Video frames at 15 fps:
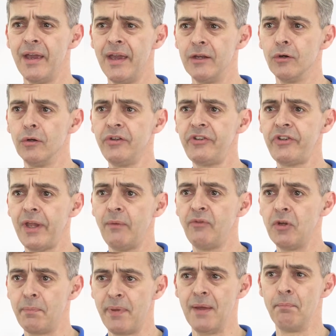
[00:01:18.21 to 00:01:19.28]
It all
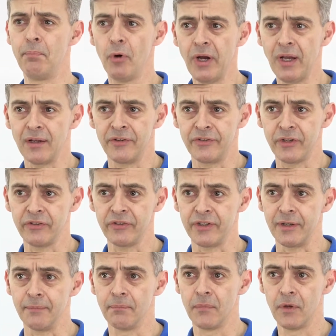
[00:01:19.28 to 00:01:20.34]
seems a bit pointless,
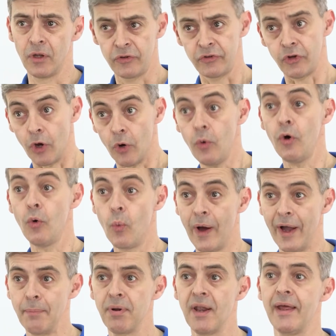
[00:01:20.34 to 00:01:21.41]
doesn't it? So,
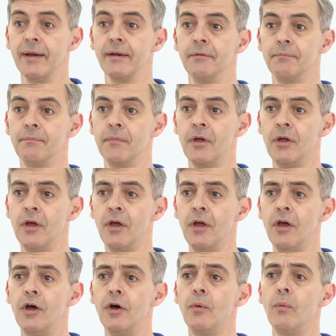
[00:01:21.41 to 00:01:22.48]
why plan?
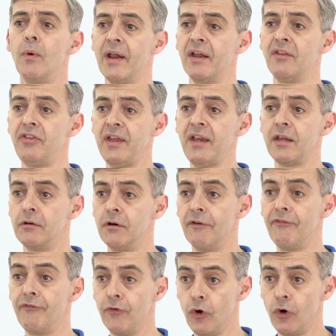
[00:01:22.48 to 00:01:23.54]
Well, I think there
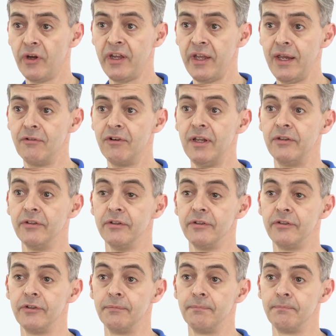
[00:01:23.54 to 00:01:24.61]
are four key
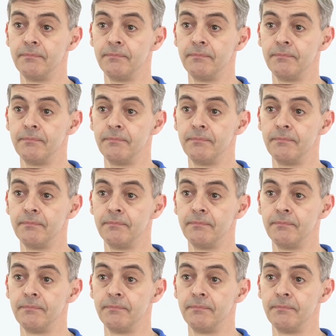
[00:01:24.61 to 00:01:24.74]
reasons.